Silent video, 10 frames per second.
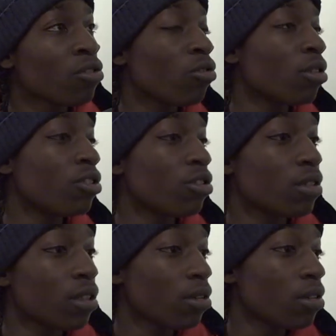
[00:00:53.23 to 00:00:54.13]
Port Vale
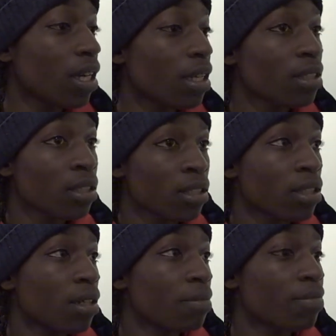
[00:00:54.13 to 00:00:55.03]
drew. So yeah,
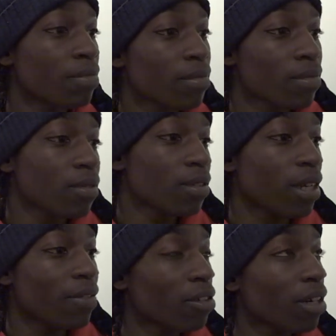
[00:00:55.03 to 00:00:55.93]
um,
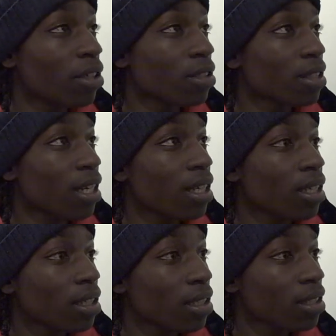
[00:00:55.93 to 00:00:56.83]
just have to crack on Saturday.